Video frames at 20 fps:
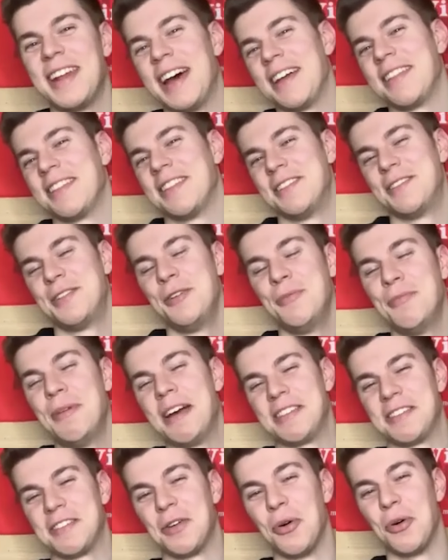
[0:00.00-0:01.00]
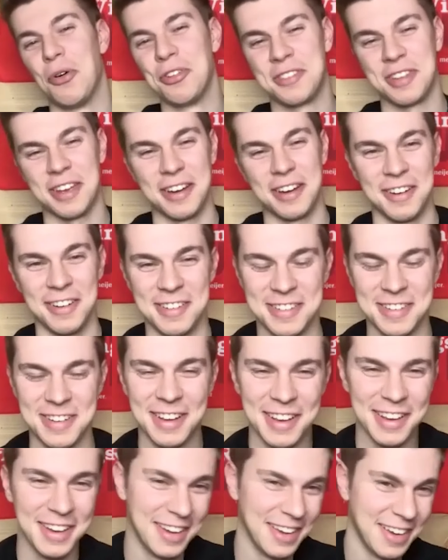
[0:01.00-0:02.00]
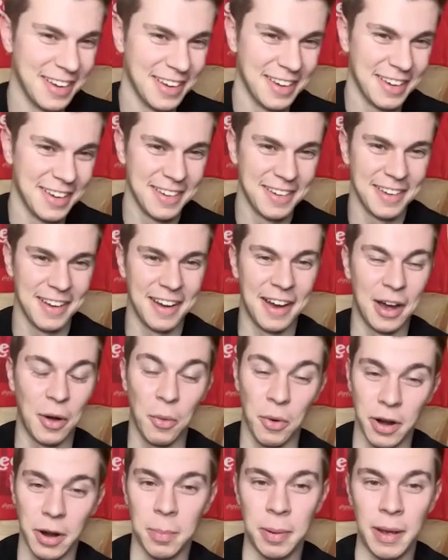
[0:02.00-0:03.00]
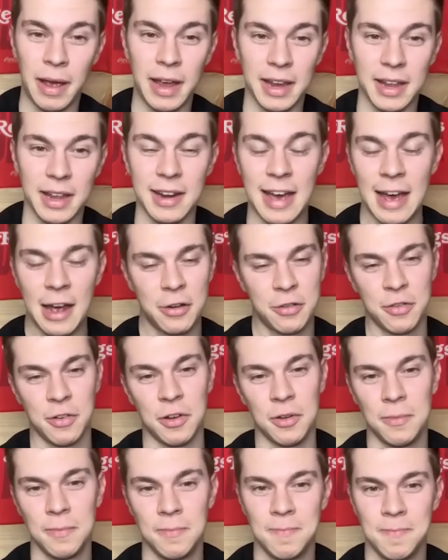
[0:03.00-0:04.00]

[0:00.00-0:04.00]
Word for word: had the two best goaltenders, uh, Winnipeg and Nashville.